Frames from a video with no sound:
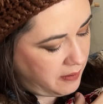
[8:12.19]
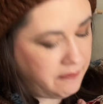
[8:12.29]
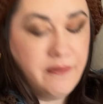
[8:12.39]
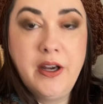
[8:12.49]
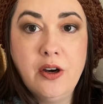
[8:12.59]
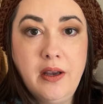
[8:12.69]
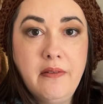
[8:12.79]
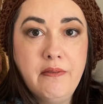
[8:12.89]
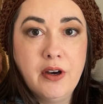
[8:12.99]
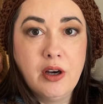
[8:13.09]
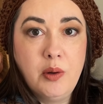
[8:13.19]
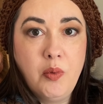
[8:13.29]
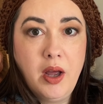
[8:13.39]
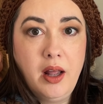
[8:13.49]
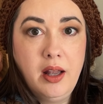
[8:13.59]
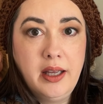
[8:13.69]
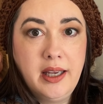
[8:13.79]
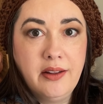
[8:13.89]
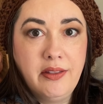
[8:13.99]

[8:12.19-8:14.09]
very, very well in